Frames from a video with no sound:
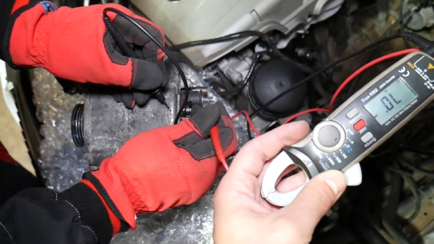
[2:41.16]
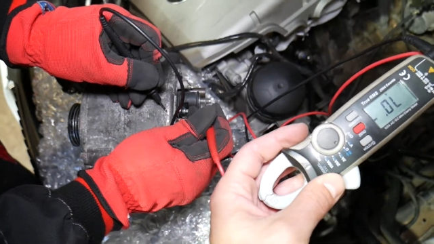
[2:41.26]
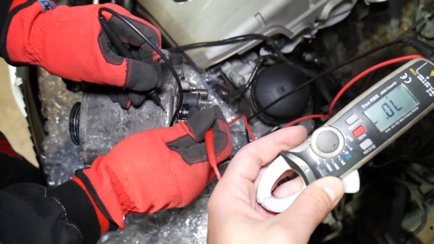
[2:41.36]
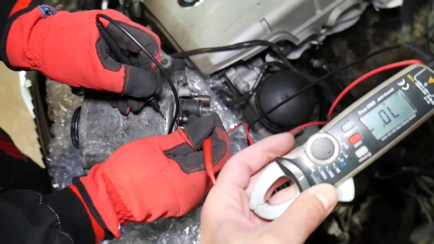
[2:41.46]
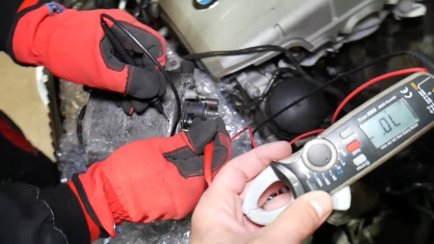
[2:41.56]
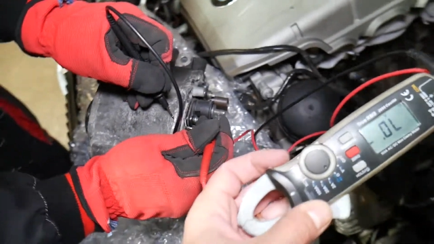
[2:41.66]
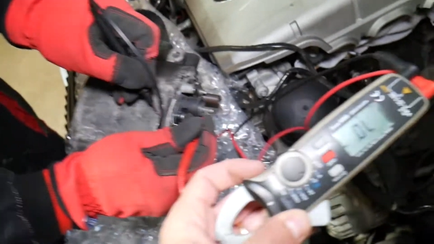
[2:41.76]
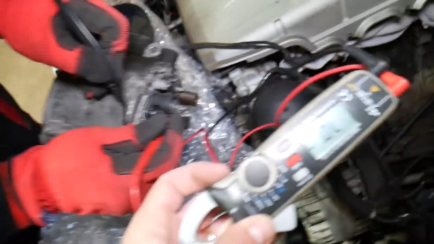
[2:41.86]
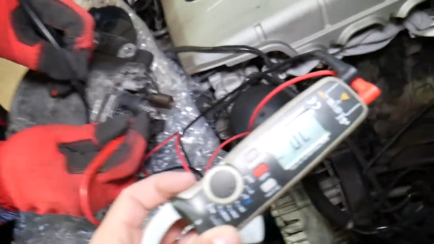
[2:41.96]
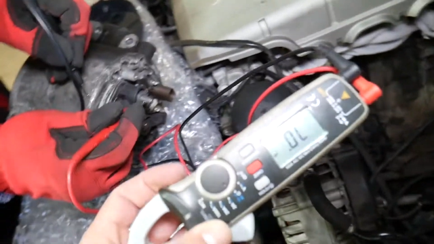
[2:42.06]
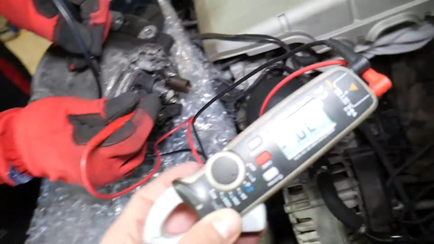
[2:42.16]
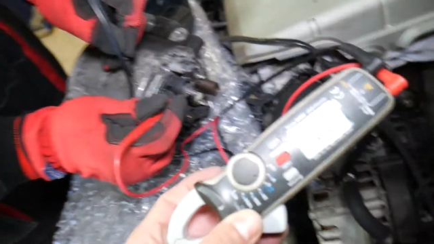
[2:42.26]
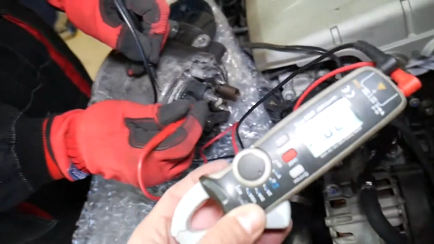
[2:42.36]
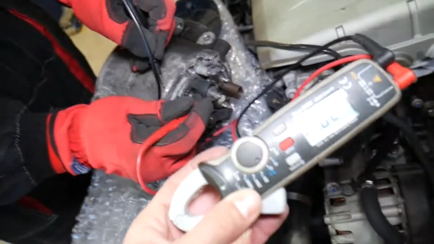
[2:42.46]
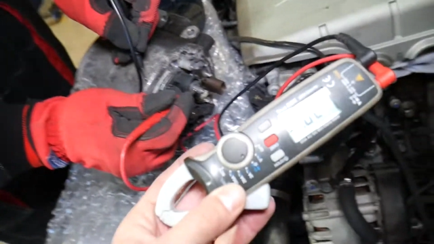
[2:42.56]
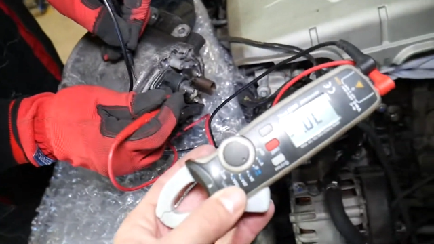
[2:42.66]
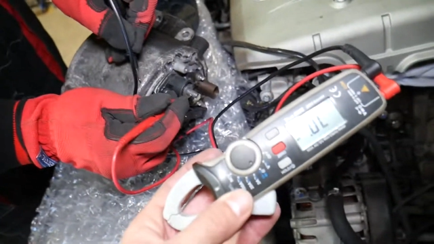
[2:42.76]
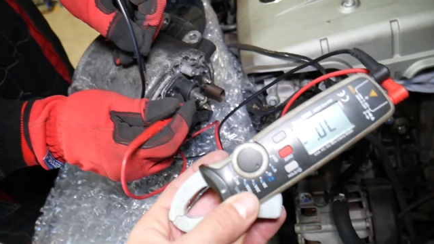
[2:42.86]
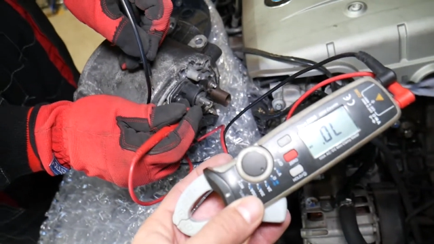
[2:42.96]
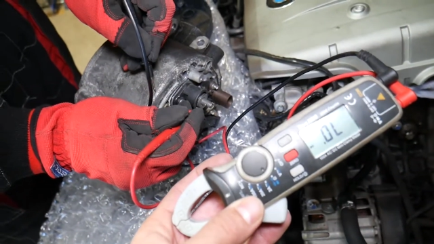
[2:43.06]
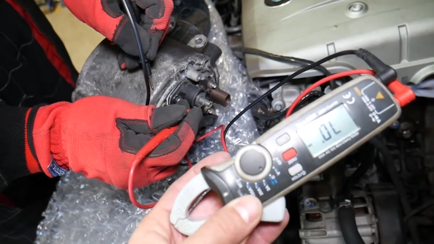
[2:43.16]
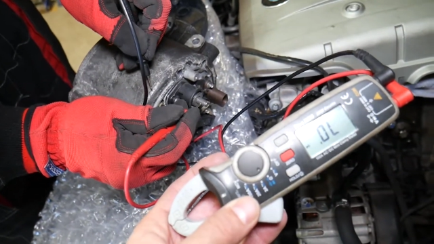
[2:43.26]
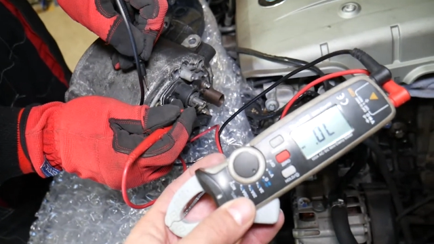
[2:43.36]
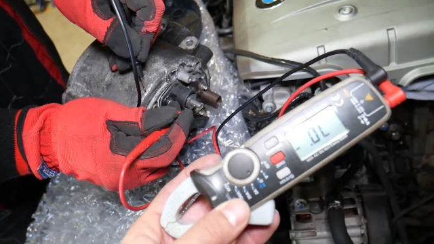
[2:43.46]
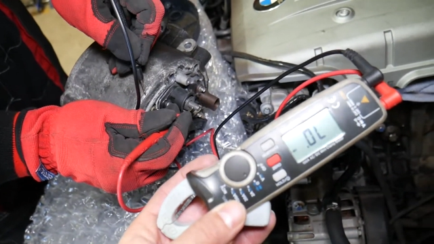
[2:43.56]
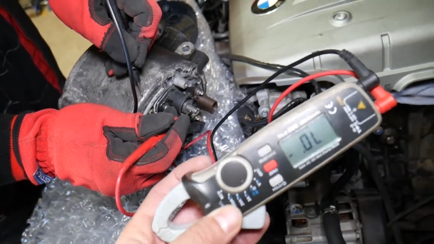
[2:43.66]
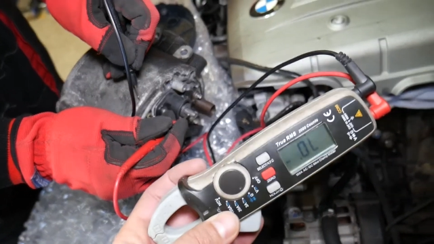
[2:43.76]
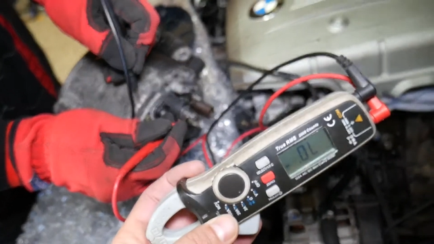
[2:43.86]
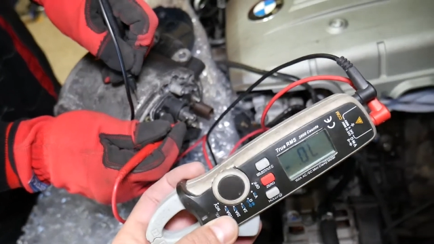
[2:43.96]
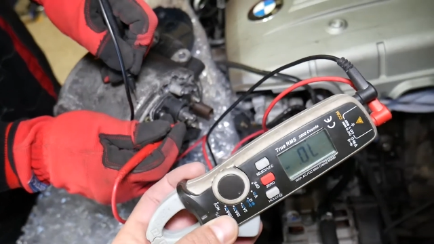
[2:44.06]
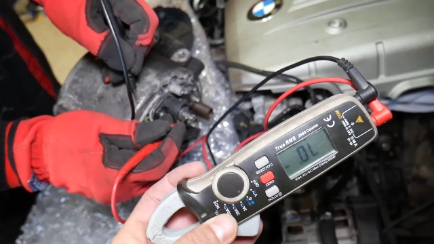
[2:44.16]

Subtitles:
No face is visible, so there are no lips to read.